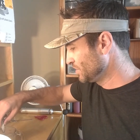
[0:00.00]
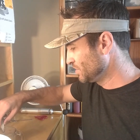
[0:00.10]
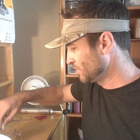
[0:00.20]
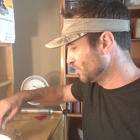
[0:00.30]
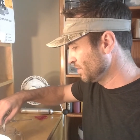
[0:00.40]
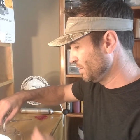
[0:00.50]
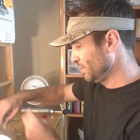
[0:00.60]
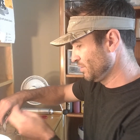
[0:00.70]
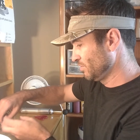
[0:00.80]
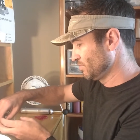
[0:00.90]
because
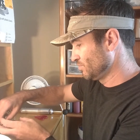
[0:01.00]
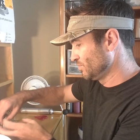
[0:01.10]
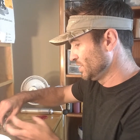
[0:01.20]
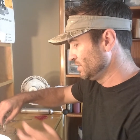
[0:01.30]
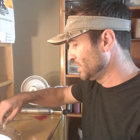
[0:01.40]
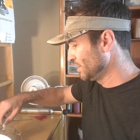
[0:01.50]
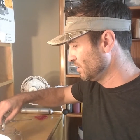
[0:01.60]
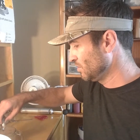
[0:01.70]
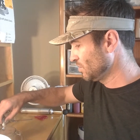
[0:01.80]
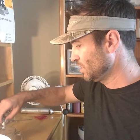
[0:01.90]
it'll really
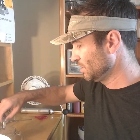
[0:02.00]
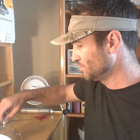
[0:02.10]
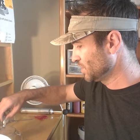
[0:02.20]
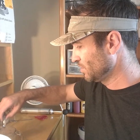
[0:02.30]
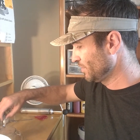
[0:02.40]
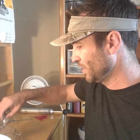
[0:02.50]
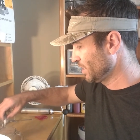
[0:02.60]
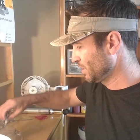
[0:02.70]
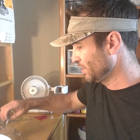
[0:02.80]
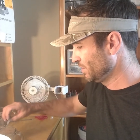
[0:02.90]
get all clumped on
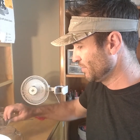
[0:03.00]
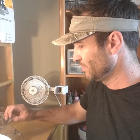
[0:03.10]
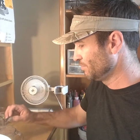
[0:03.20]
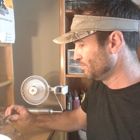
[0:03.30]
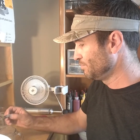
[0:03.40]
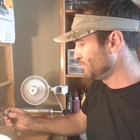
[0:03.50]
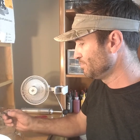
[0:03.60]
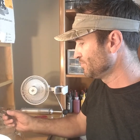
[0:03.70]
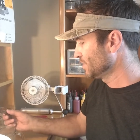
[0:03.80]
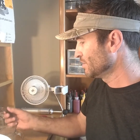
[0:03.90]
there, and you have
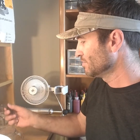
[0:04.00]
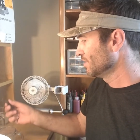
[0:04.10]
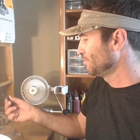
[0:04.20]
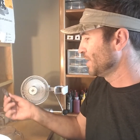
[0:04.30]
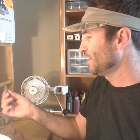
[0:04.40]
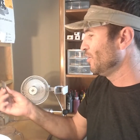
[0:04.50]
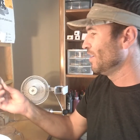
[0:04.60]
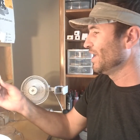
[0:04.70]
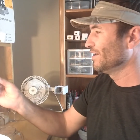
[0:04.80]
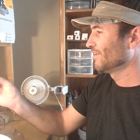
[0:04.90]
a big
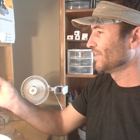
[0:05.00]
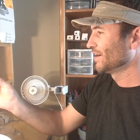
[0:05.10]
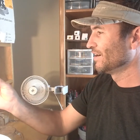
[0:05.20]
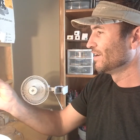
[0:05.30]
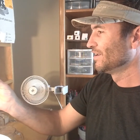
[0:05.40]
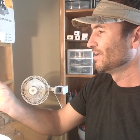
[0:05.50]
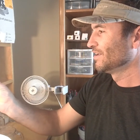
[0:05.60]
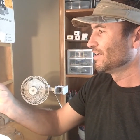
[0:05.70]
old head on there.